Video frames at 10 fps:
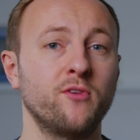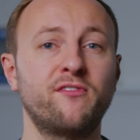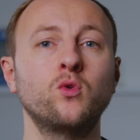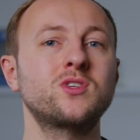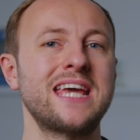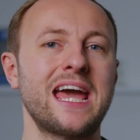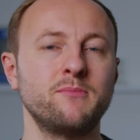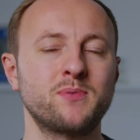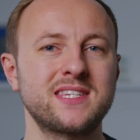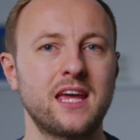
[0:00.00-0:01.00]

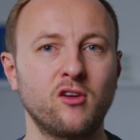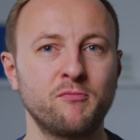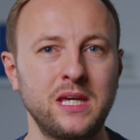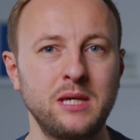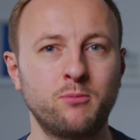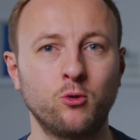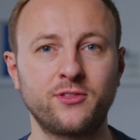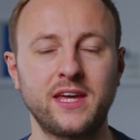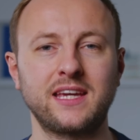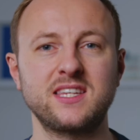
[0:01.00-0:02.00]
48% of people
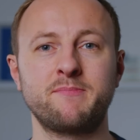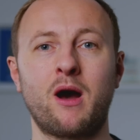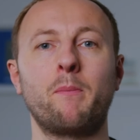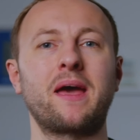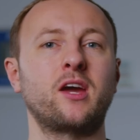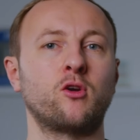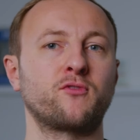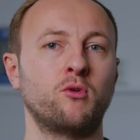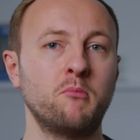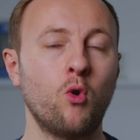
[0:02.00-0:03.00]
think it's about paying off
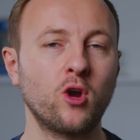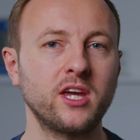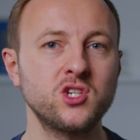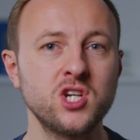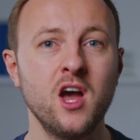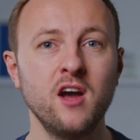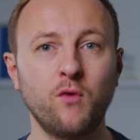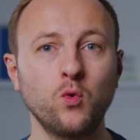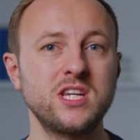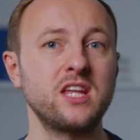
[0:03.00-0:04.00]
your mortgage,
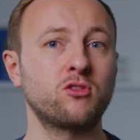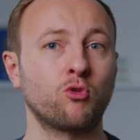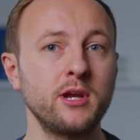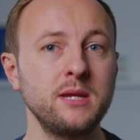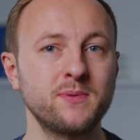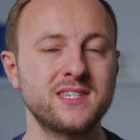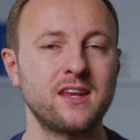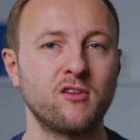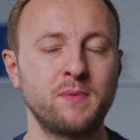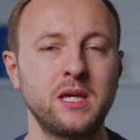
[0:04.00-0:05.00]

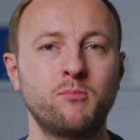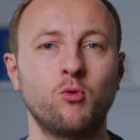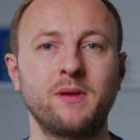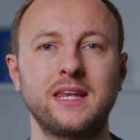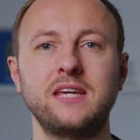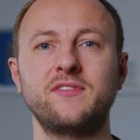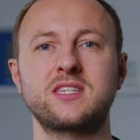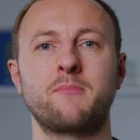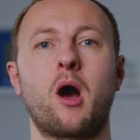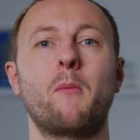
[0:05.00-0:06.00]
43% of people believe
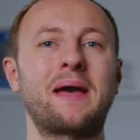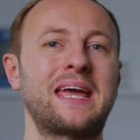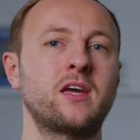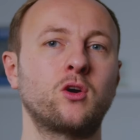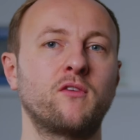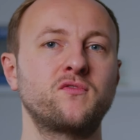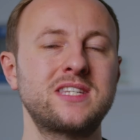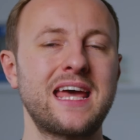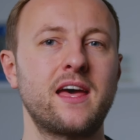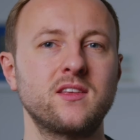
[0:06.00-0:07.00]
it's about paying off
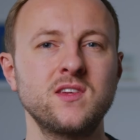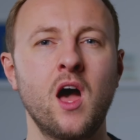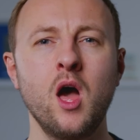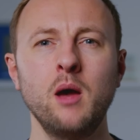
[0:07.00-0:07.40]
debts.